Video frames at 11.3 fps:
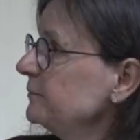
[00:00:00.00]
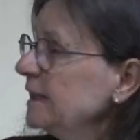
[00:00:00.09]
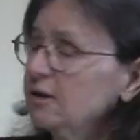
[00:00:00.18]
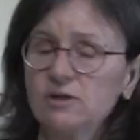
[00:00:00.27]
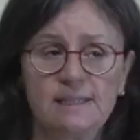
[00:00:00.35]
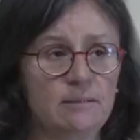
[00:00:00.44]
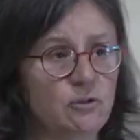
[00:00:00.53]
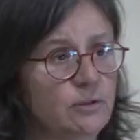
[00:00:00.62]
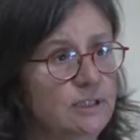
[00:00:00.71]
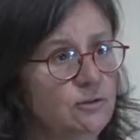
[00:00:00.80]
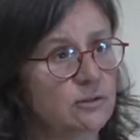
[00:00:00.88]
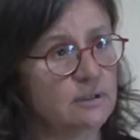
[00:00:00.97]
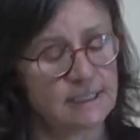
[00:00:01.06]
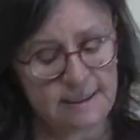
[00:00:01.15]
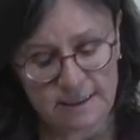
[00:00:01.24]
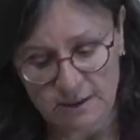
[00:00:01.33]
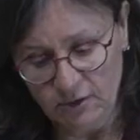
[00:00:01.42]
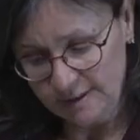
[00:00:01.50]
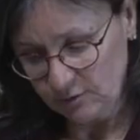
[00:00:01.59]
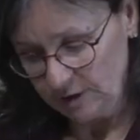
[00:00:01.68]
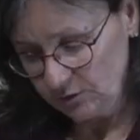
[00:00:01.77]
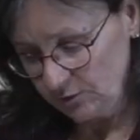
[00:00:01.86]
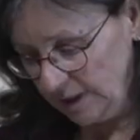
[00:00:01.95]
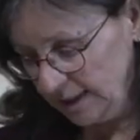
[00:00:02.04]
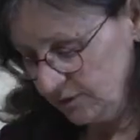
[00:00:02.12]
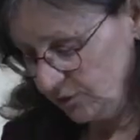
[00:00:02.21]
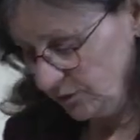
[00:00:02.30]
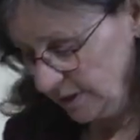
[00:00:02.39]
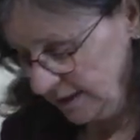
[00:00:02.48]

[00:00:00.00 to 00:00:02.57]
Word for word: because I'm going, this star is going to enter